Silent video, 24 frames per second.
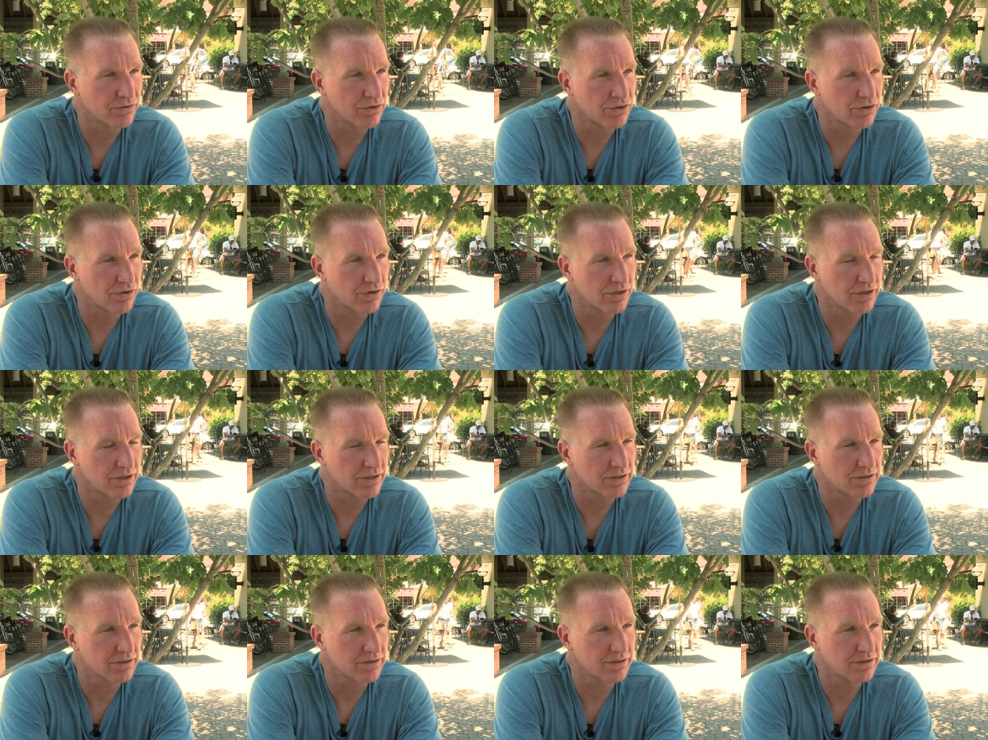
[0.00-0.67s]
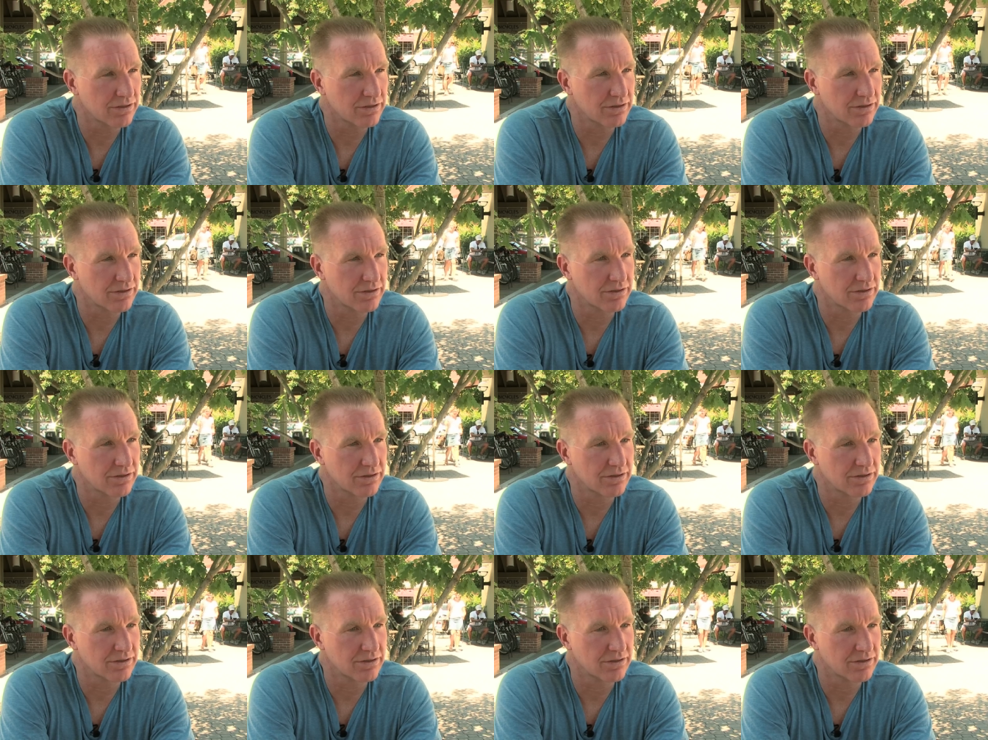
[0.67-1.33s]
choice,
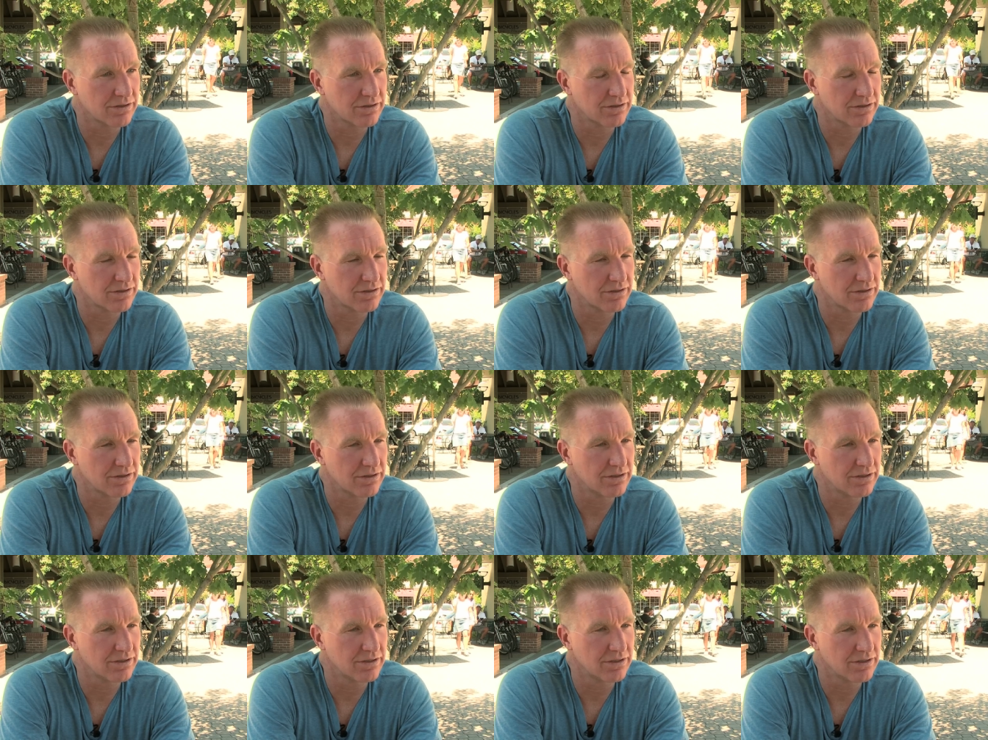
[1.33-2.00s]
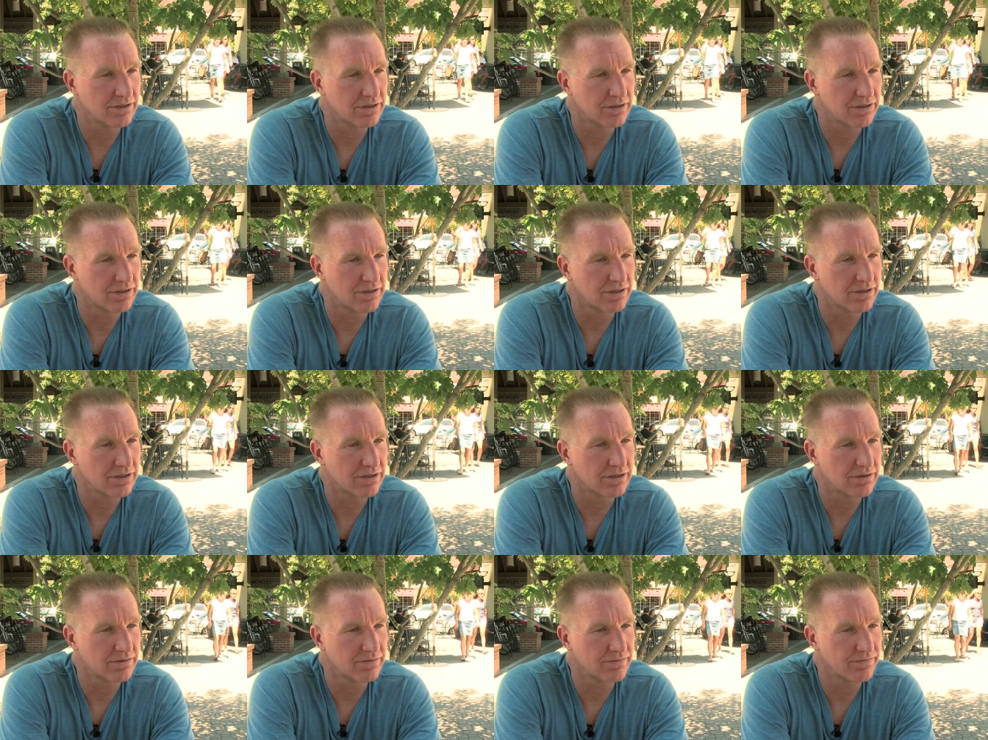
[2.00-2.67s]
and.
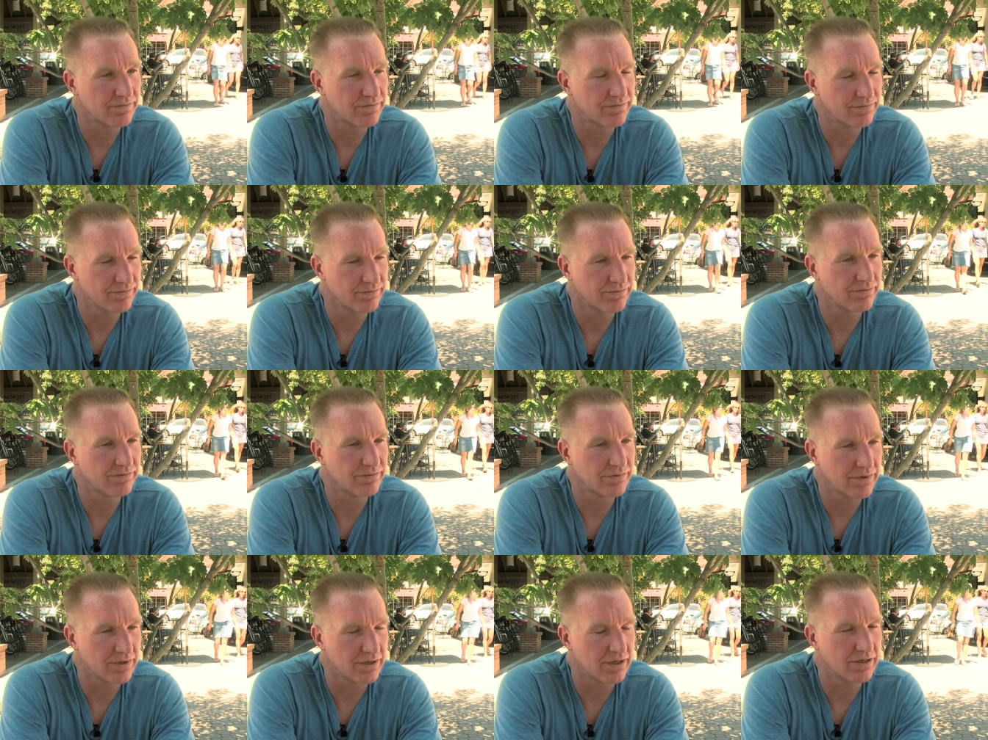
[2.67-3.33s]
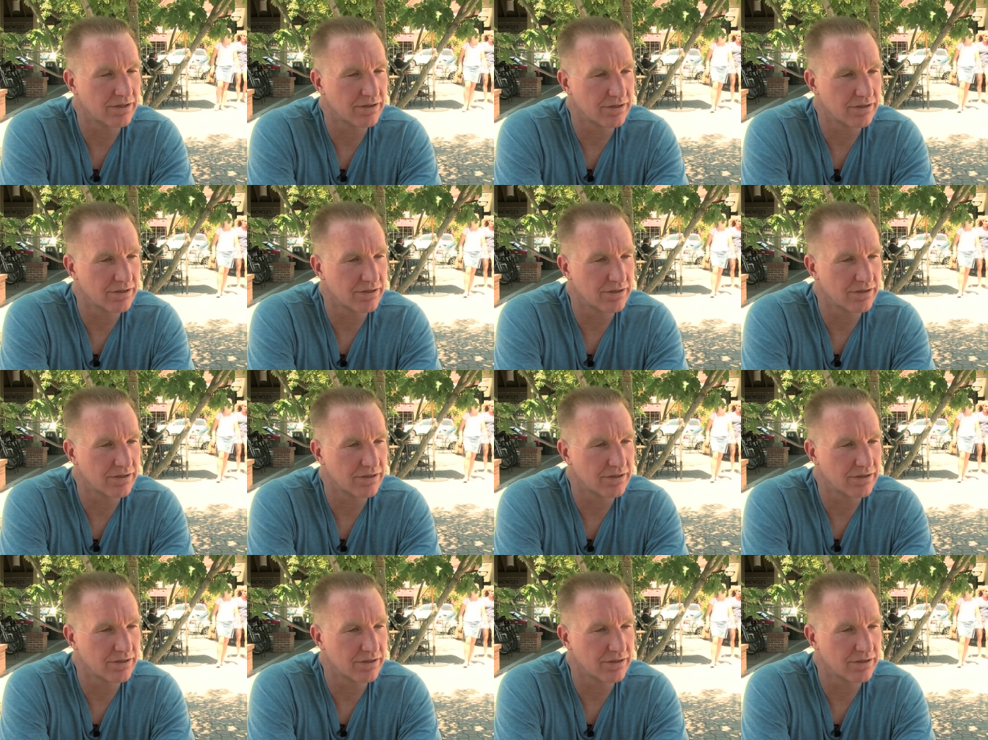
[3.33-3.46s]
Uh, yeah,